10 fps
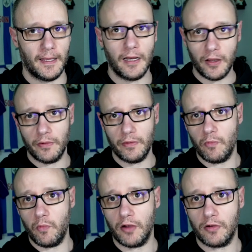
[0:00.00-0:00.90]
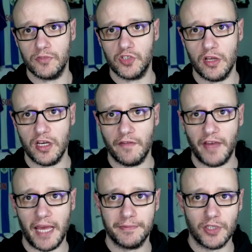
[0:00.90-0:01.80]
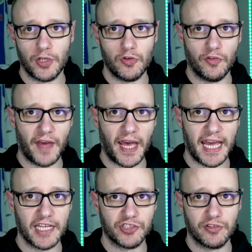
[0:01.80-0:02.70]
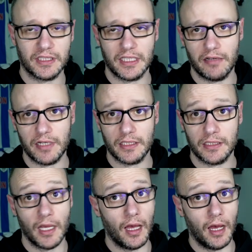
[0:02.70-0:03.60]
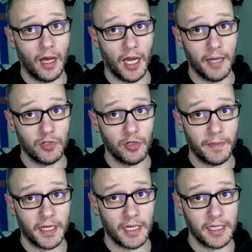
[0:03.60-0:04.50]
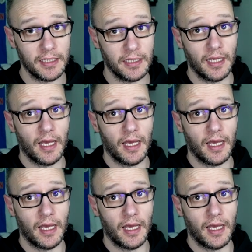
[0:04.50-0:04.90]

Hello and welcome to another episode of our Hattrick series. I'm Doopa Daddy.